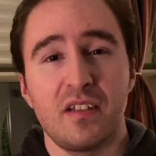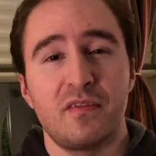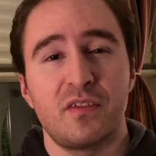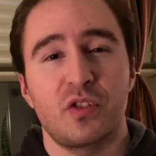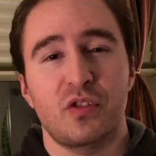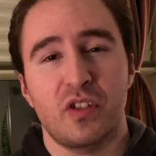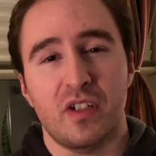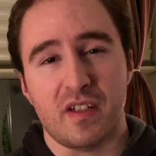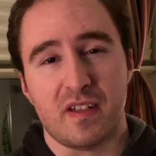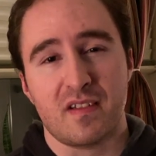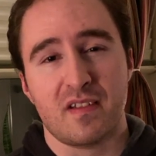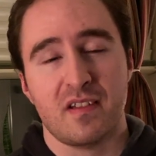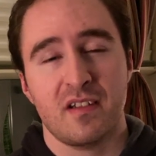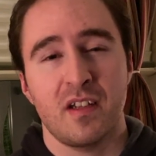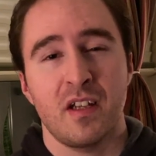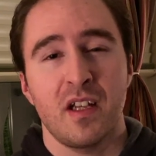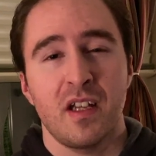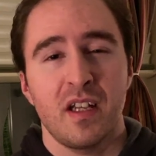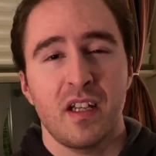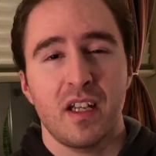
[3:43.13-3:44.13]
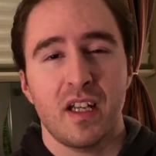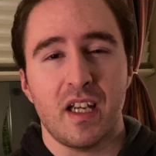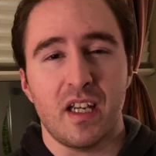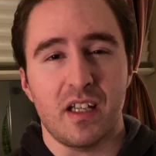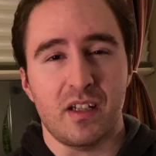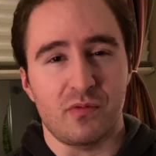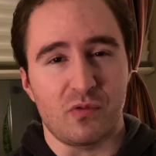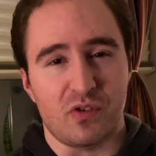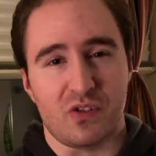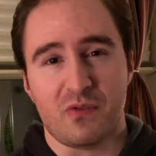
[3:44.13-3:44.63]
trust,
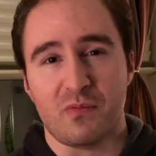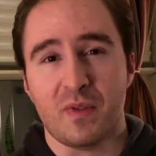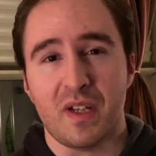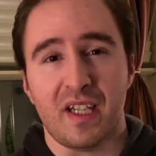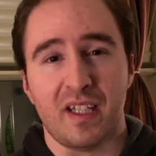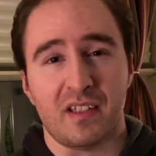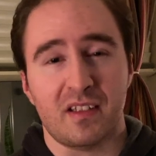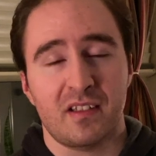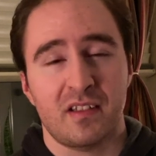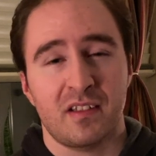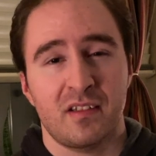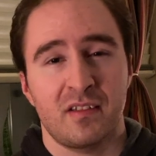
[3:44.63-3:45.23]
and respect,